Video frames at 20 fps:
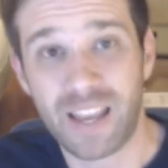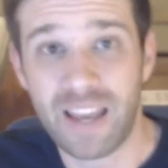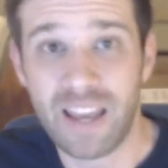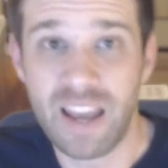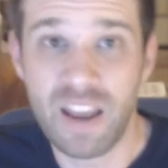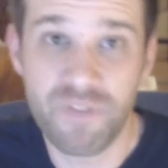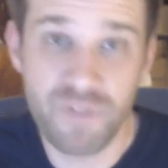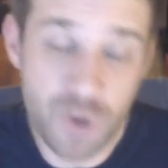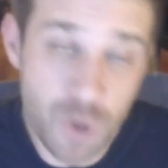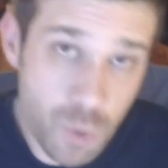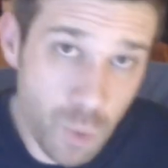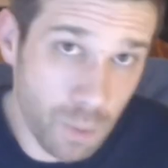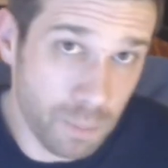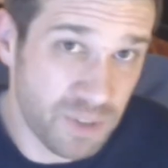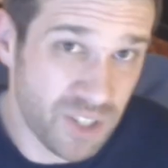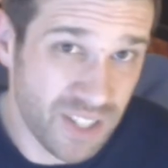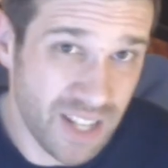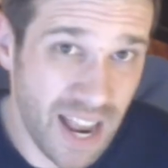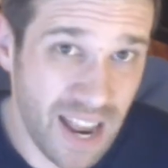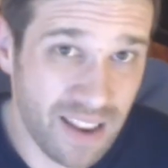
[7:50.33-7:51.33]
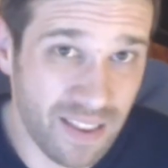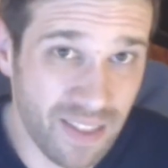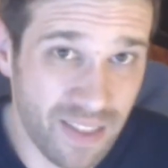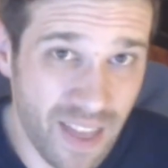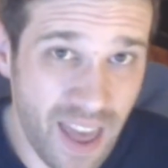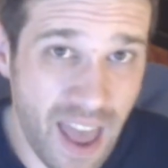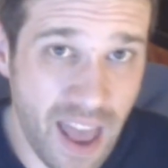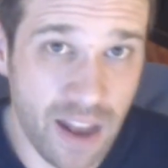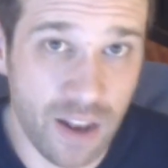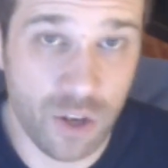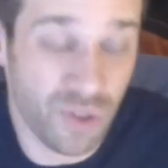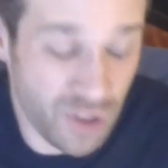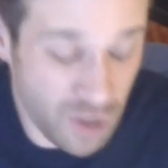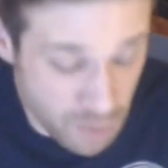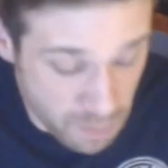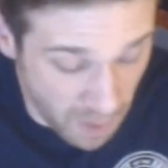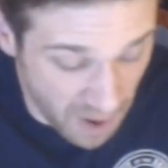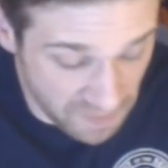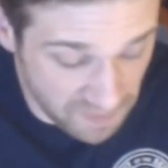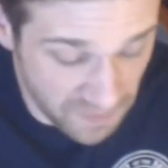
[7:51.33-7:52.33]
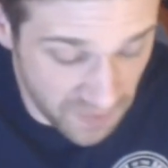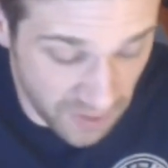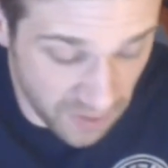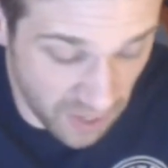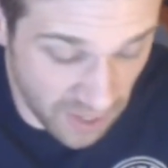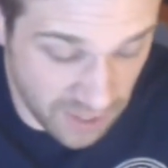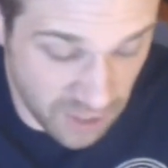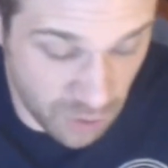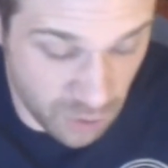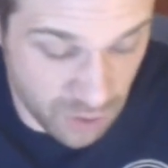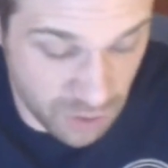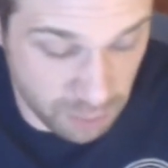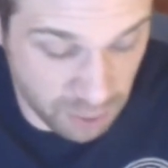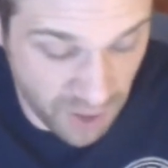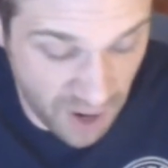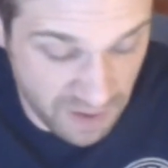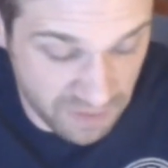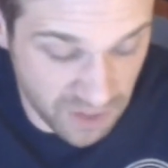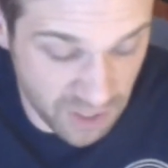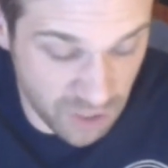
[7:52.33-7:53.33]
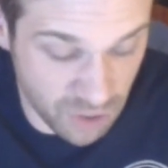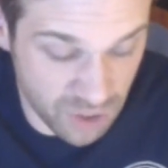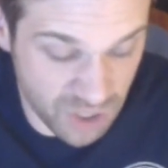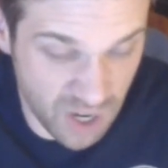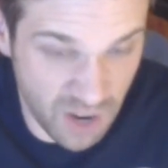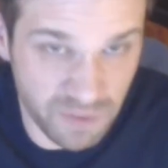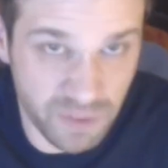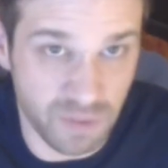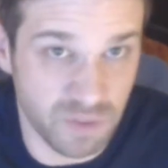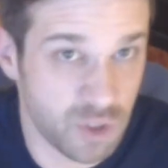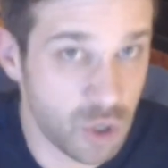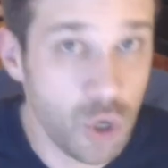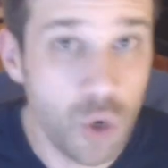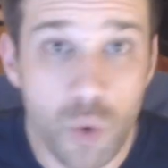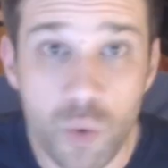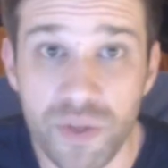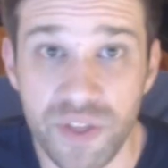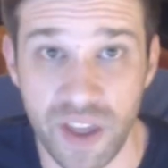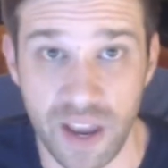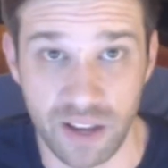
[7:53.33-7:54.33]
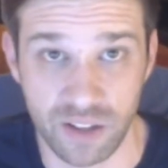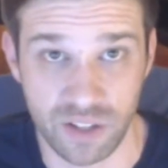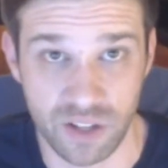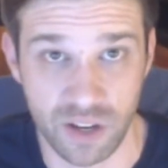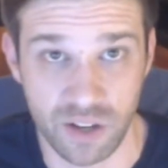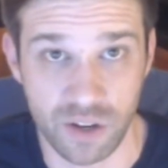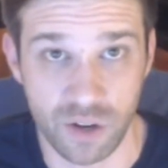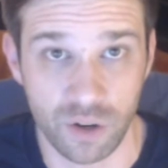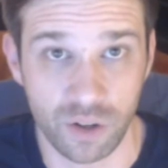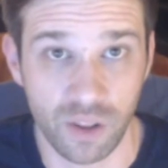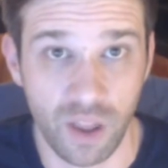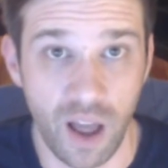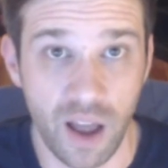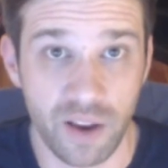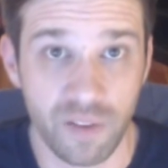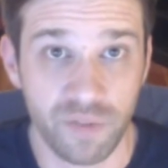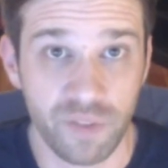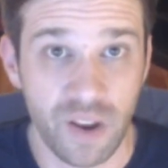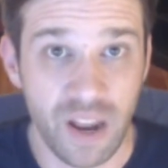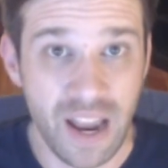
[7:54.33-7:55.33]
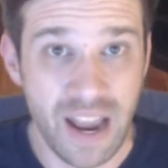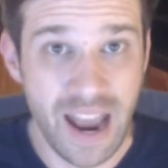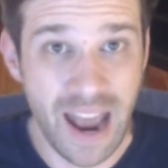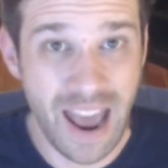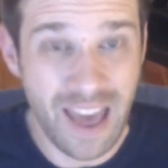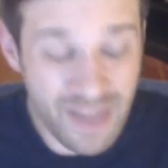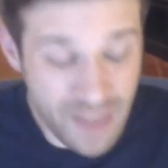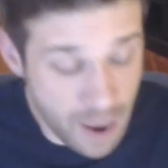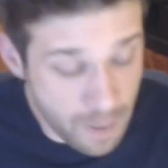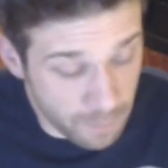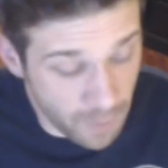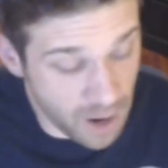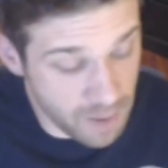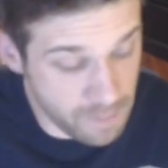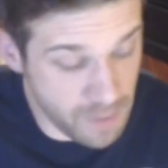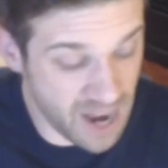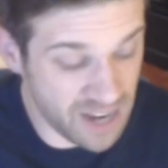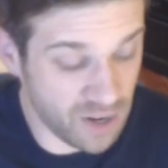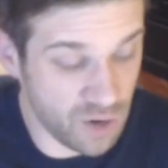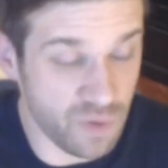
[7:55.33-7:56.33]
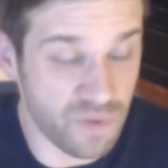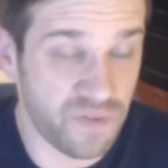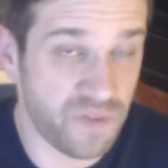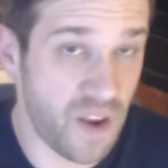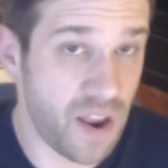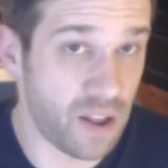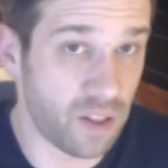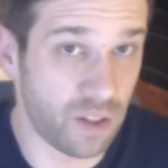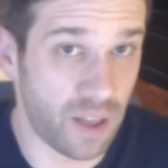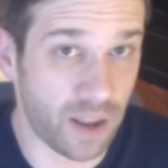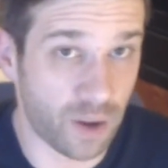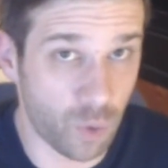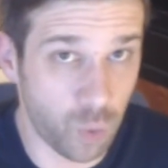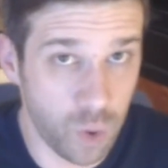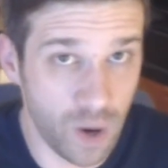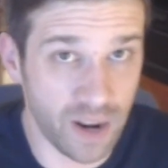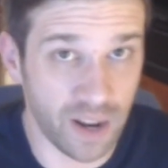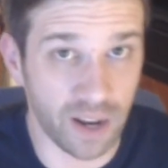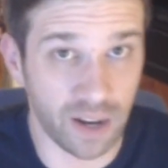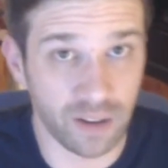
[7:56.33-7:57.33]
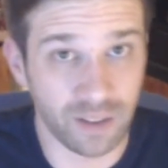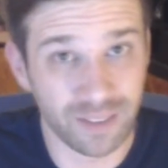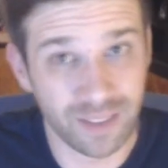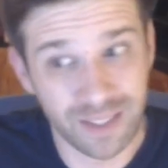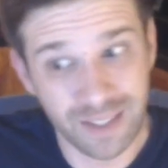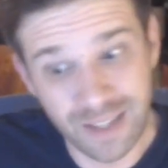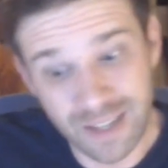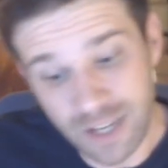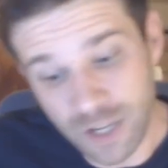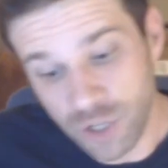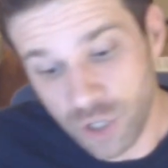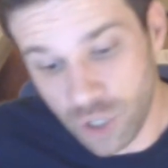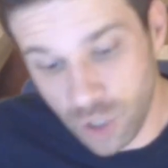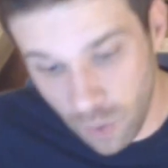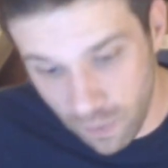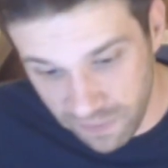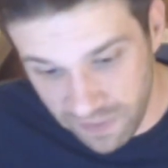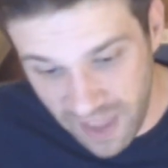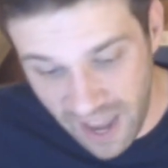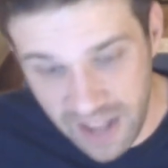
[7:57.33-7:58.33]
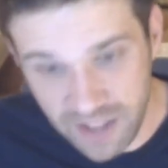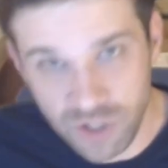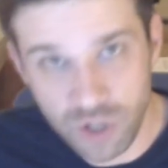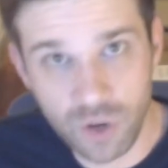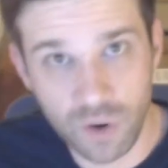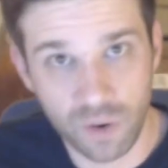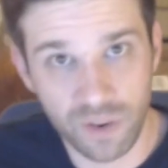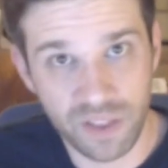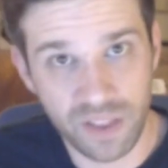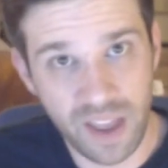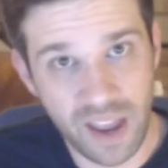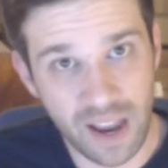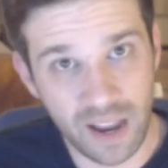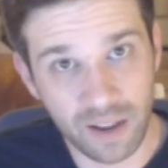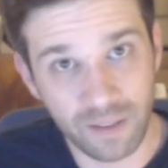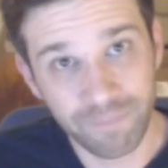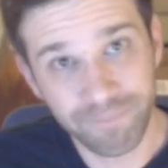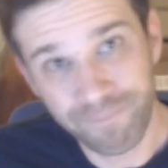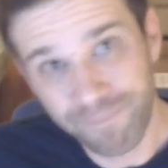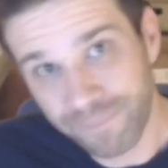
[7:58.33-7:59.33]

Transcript: if you abstain then, you might feel like you're depriving yourself of two things in your life, and that might make you fail at quitting. So if that's your thing,